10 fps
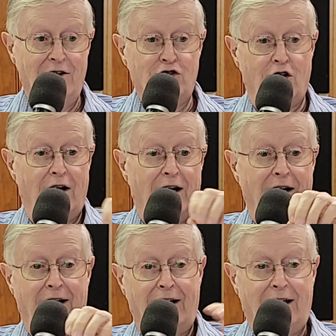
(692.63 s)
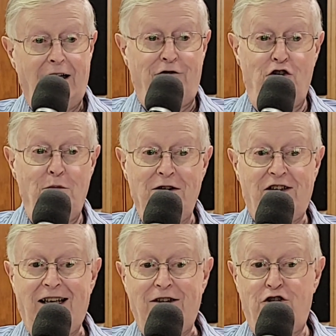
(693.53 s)
So, if you've been
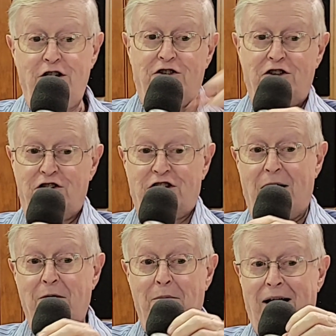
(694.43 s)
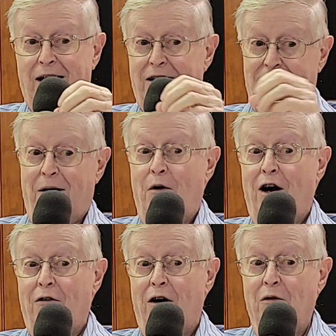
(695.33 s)
saying Jesus is coming back
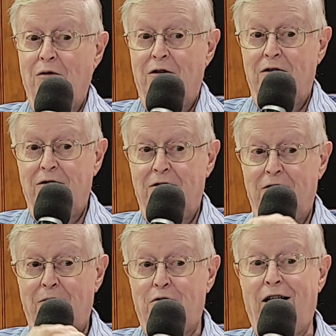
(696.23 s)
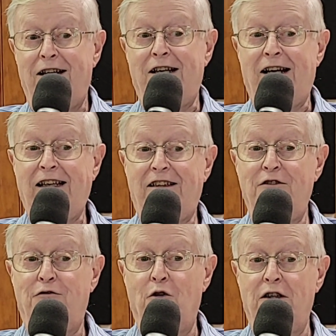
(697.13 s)
tomorrow, prior to
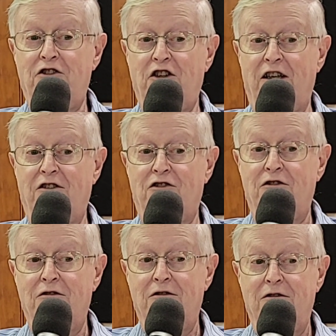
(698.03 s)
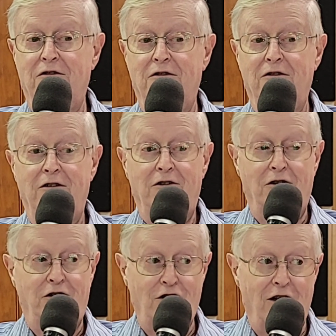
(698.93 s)
1946,
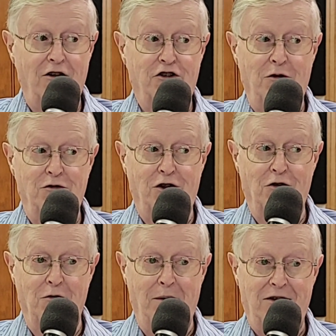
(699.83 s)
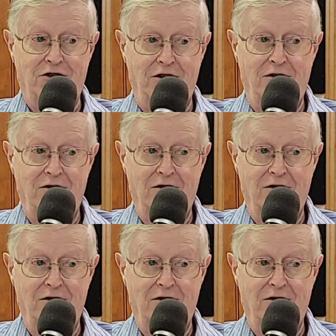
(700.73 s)
your theology was a little messy.